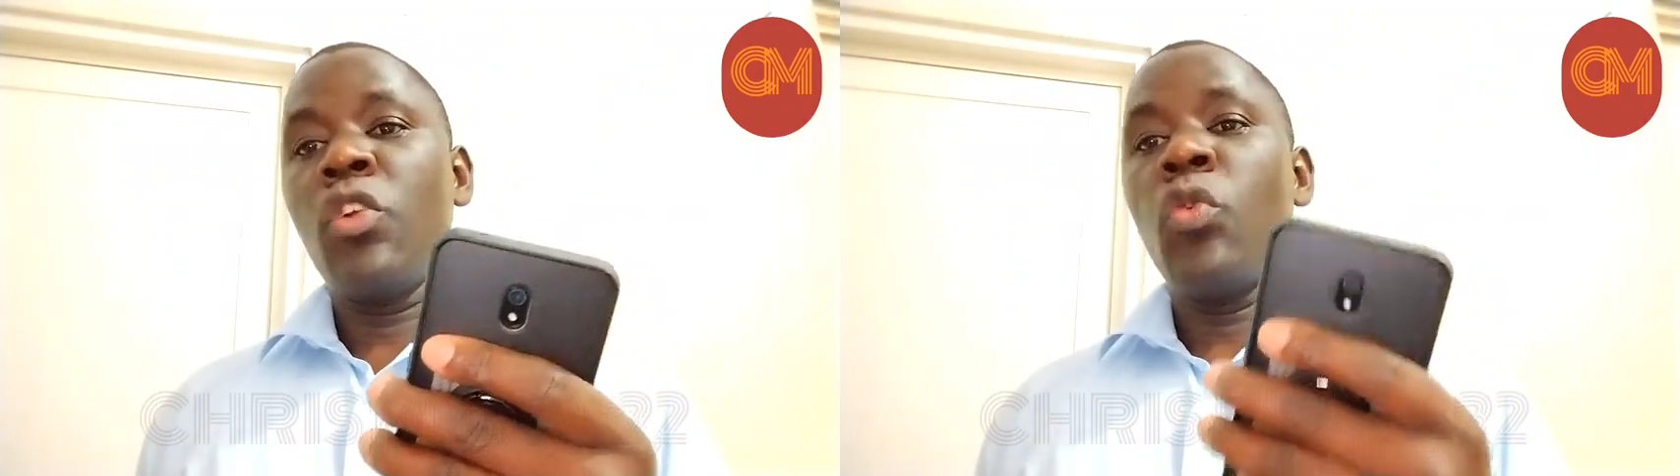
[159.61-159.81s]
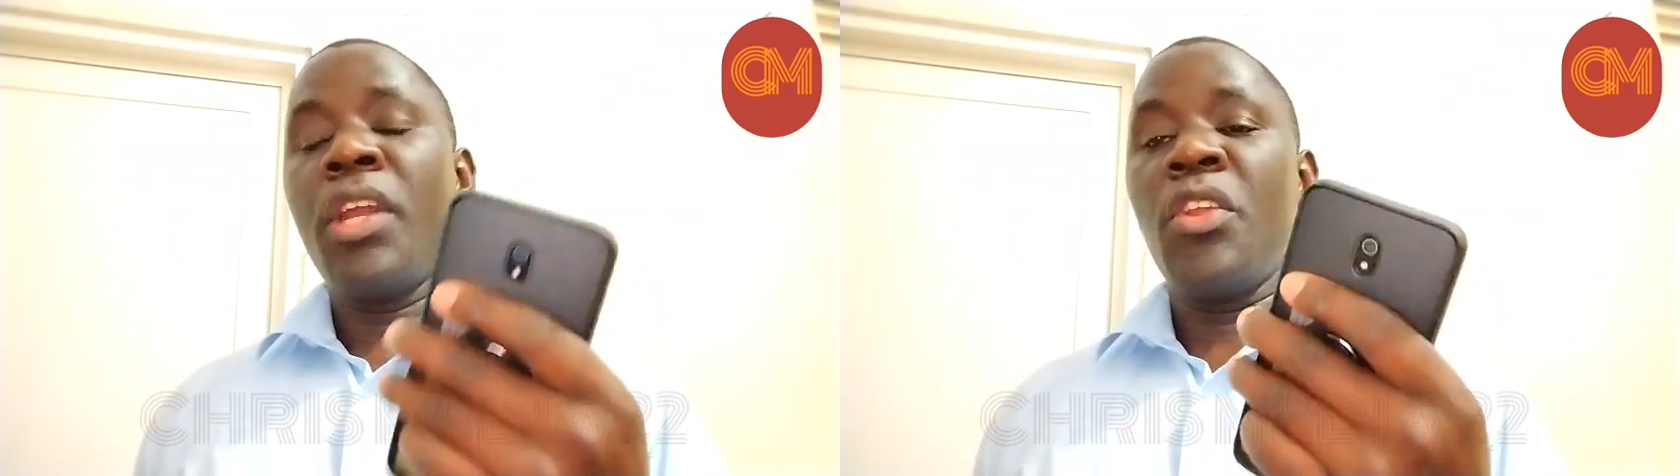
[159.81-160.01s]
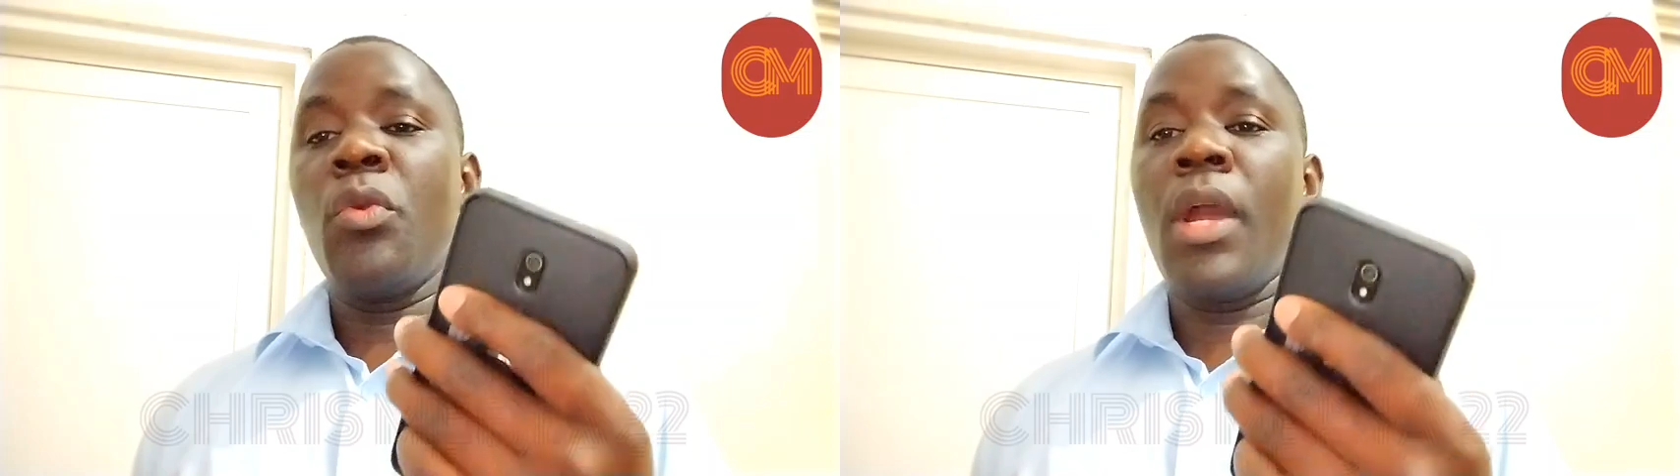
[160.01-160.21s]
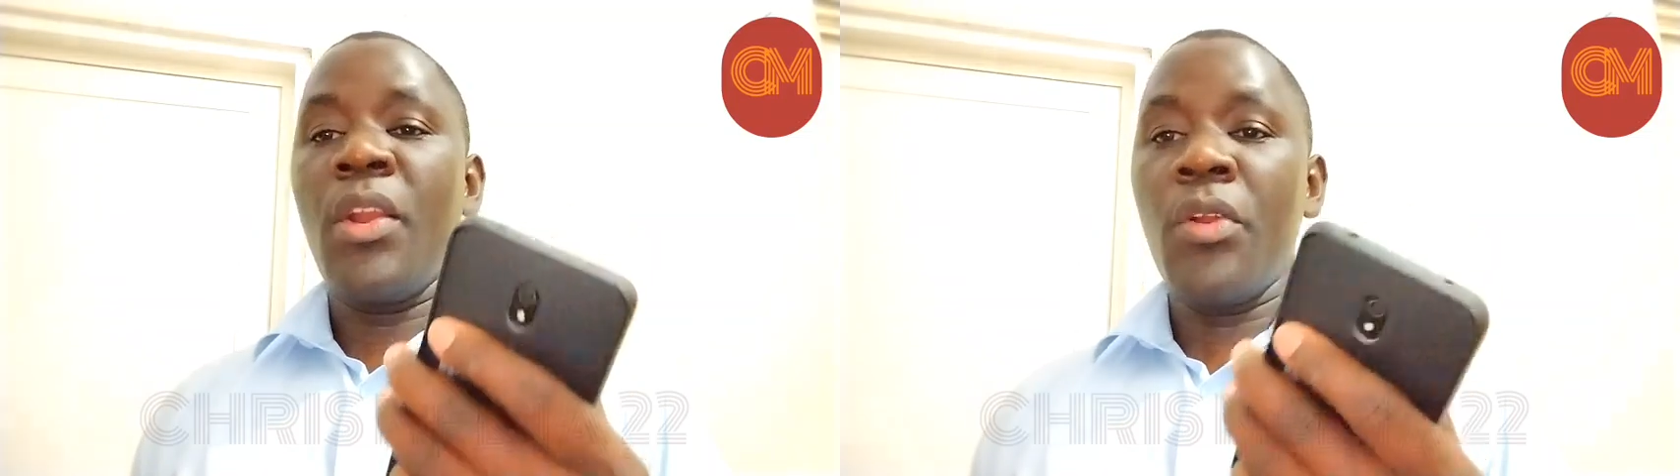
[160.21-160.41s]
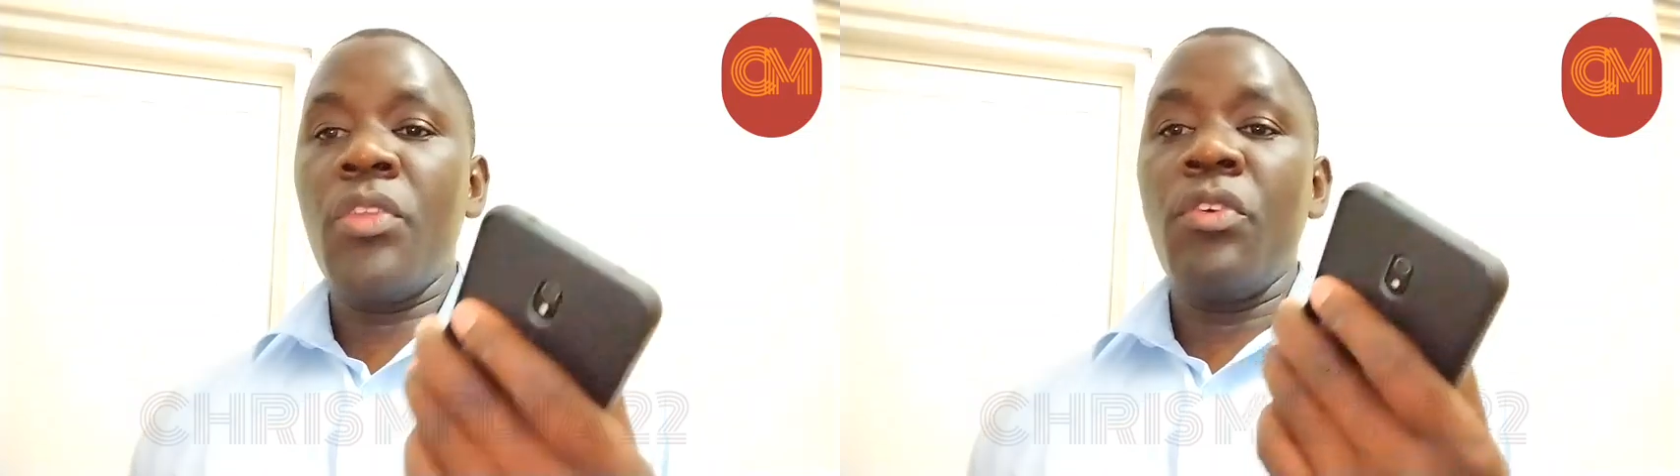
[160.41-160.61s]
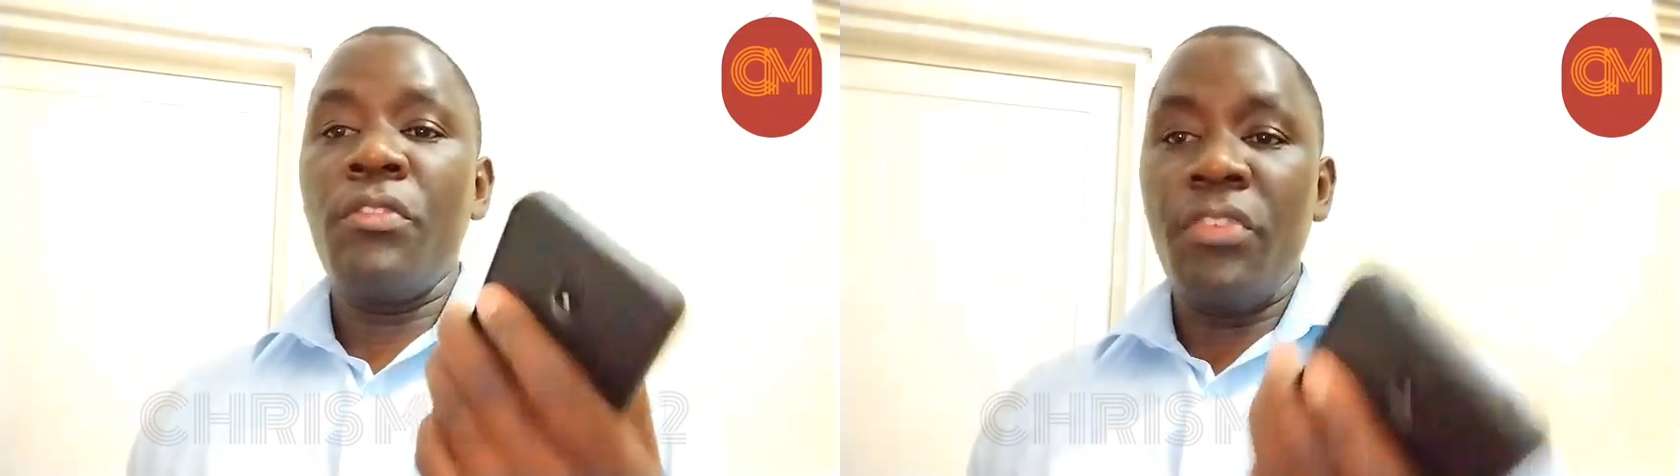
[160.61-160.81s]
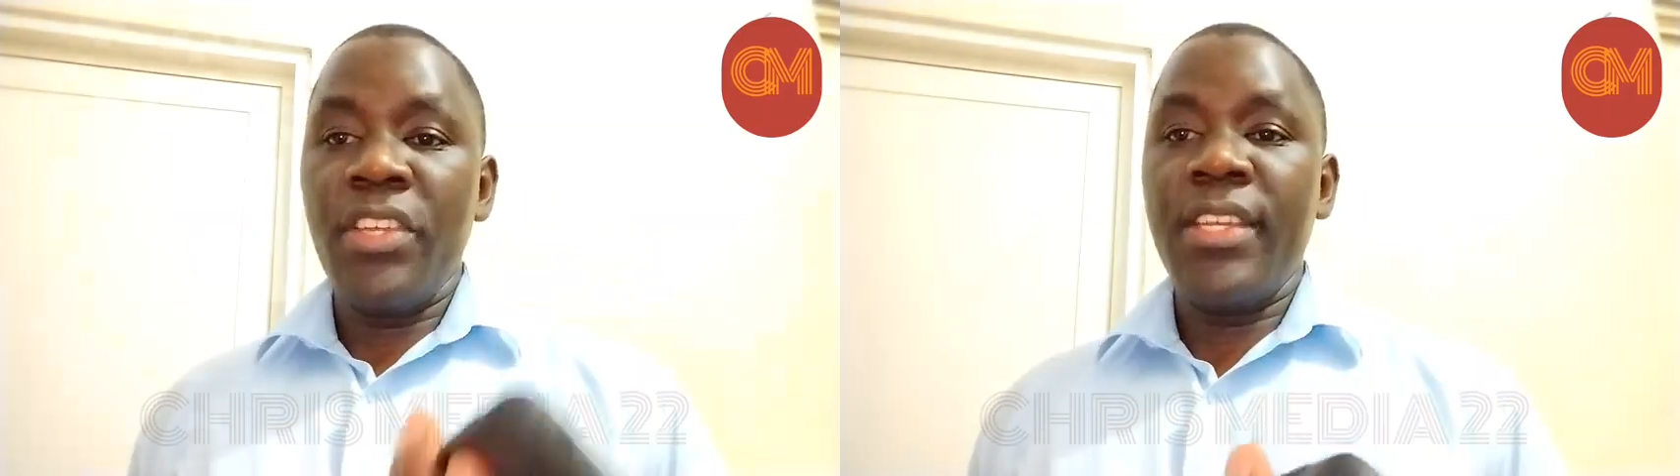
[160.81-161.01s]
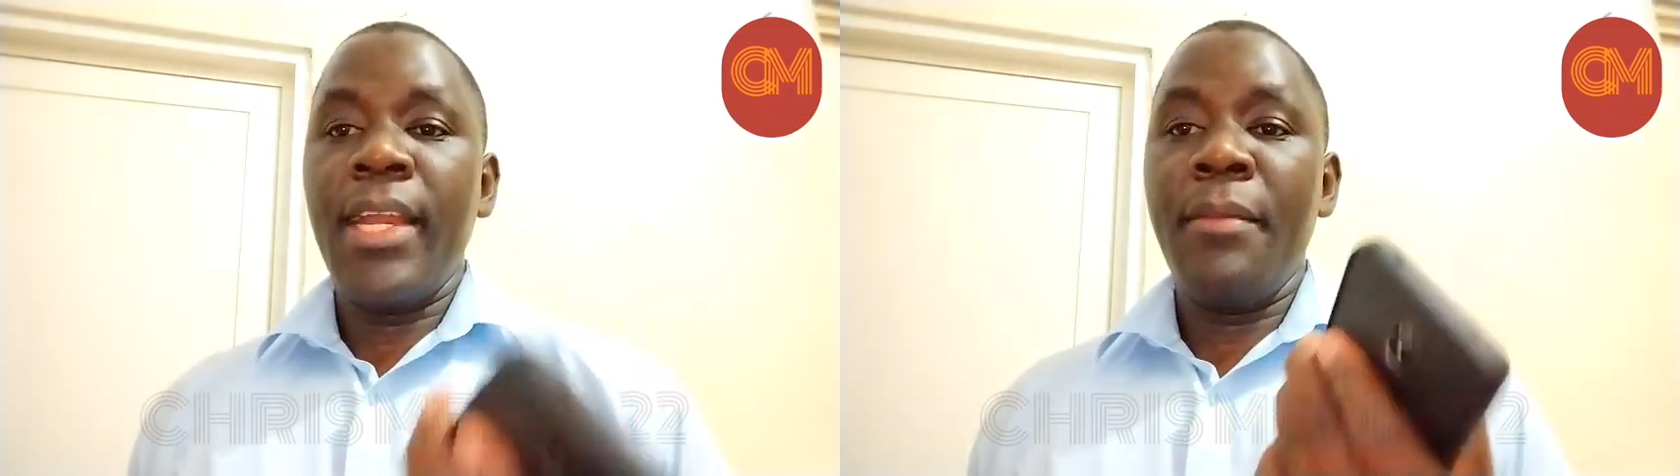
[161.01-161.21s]
when you are not
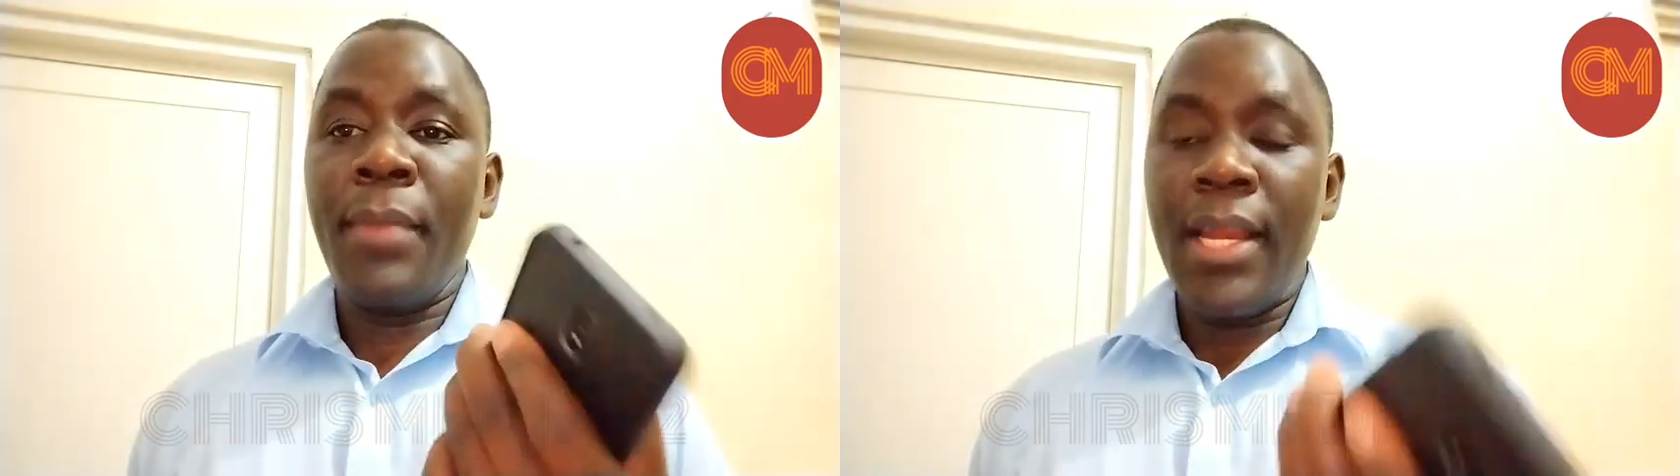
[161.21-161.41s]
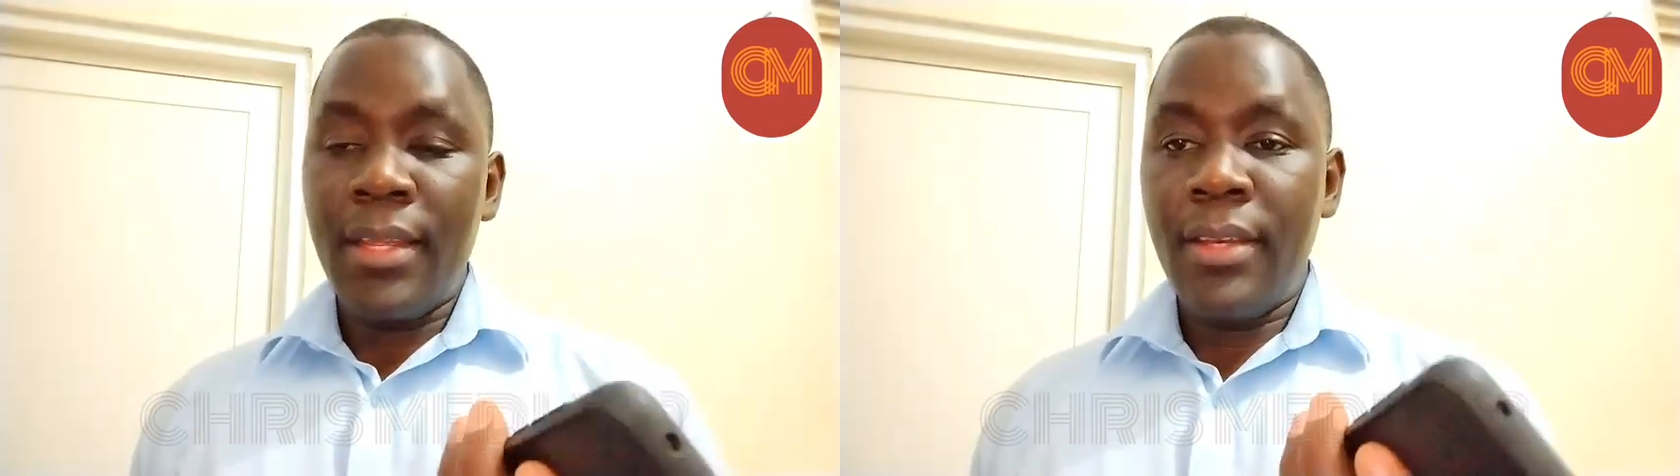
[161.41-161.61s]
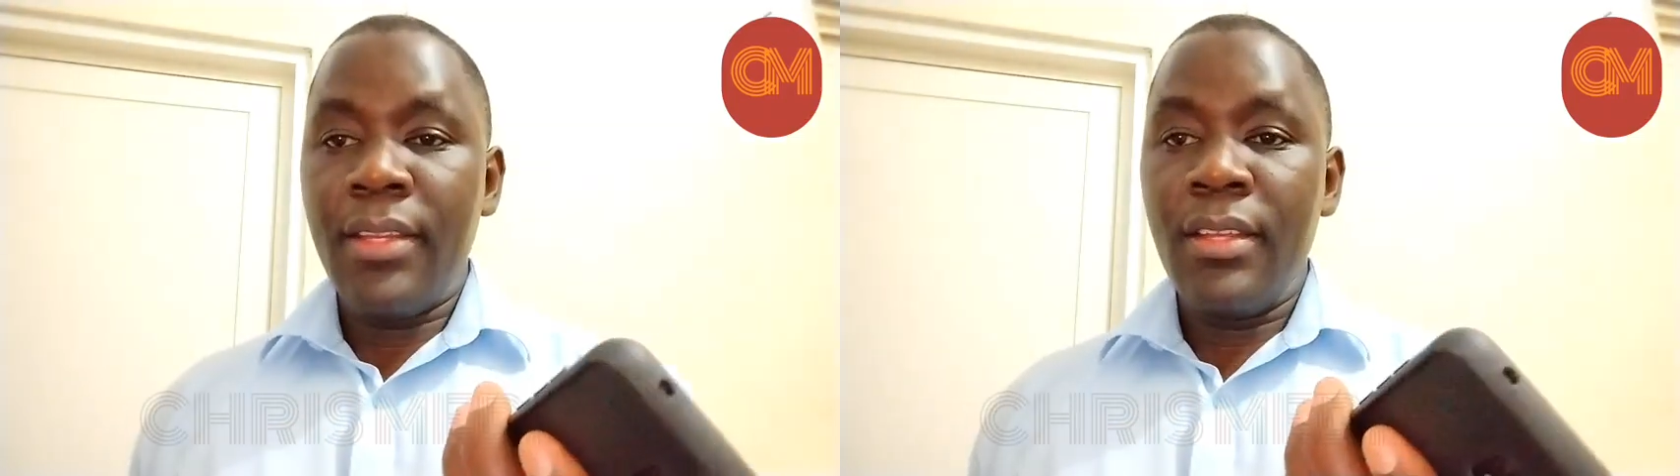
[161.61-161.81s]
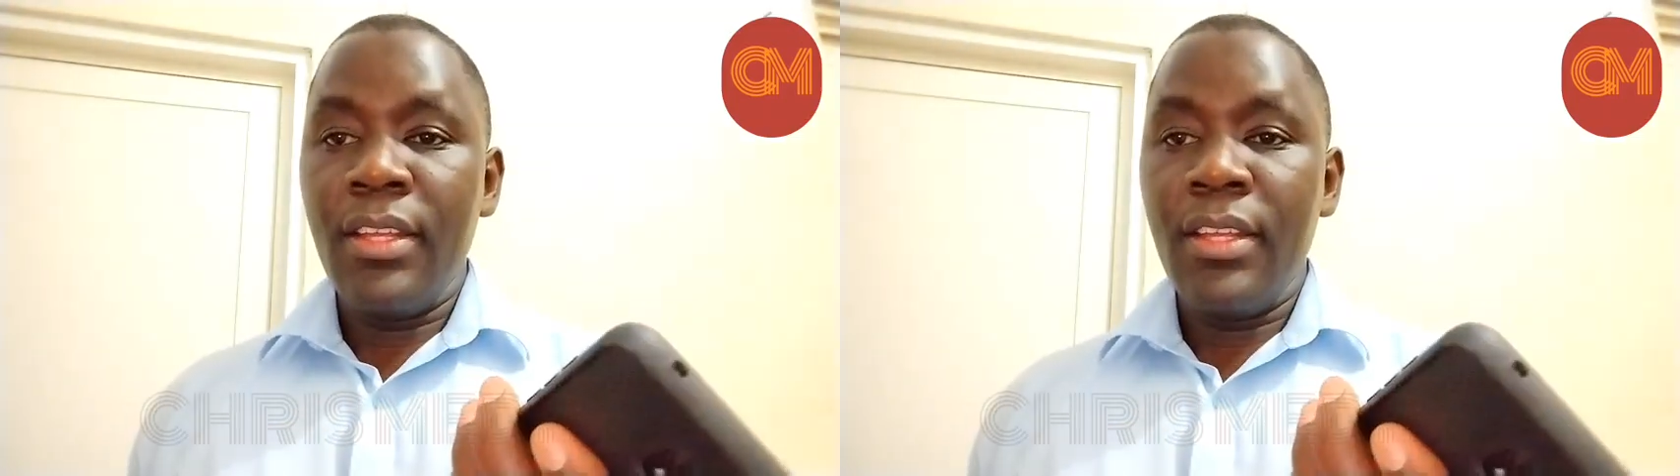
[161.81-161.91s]
officially married.